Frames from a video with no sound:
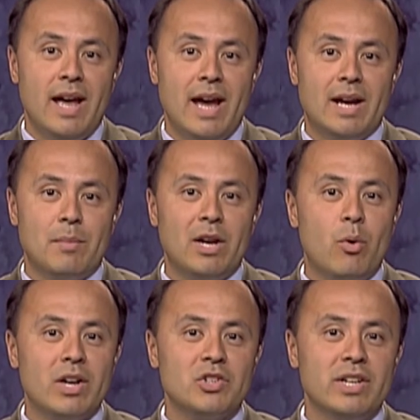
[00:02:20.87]
And my
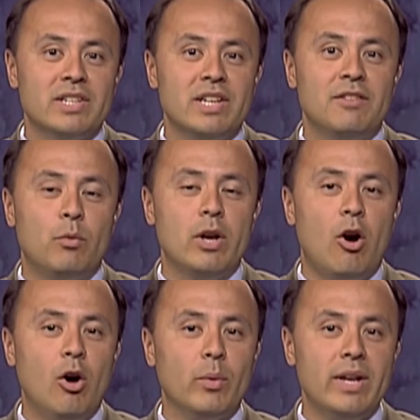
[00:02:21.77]
question is, if we
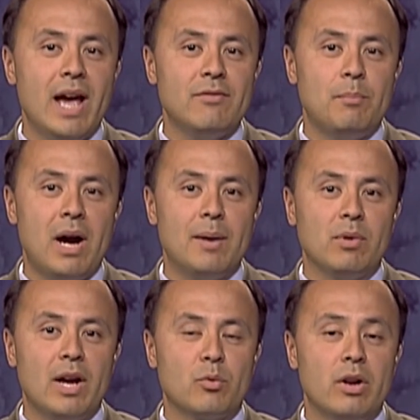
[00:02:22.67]
already have a
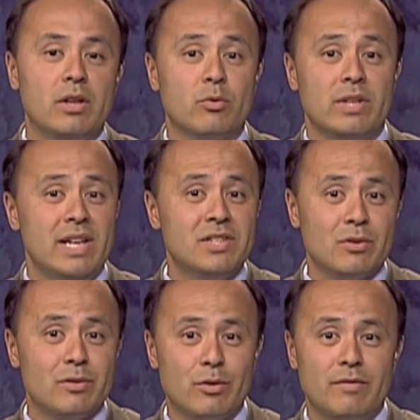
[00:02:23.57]
pipeline running through the
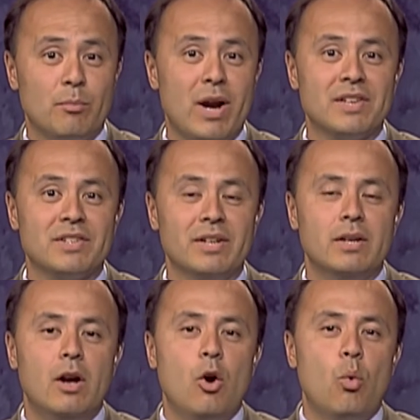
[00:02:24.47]
eastern third of Nebraska,
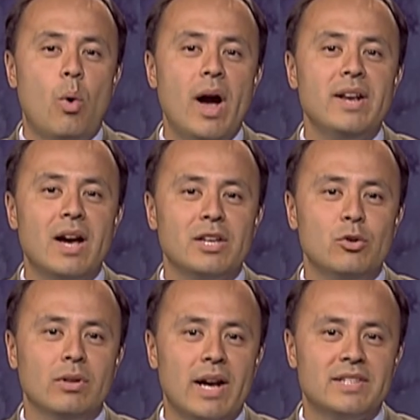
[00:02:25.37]
why not
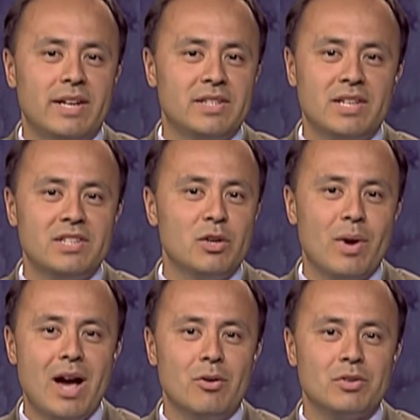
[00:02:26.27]
utilize that existing
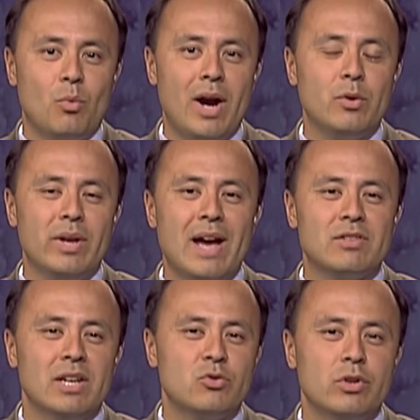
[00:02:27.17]
route? Why do we have
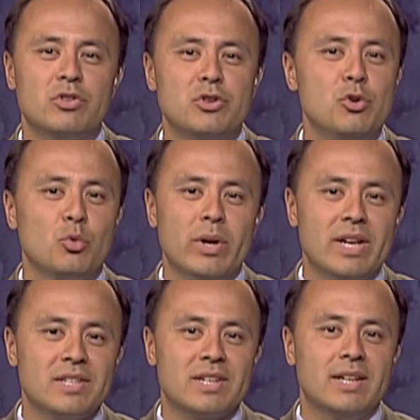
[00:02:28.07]
to introduce new
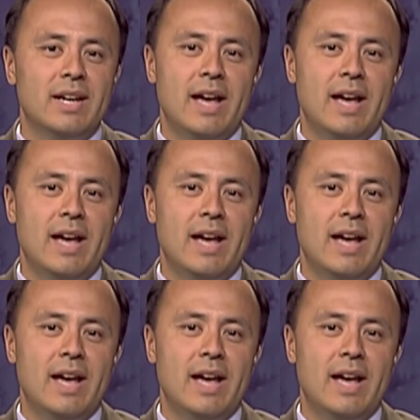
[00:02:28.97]
risk?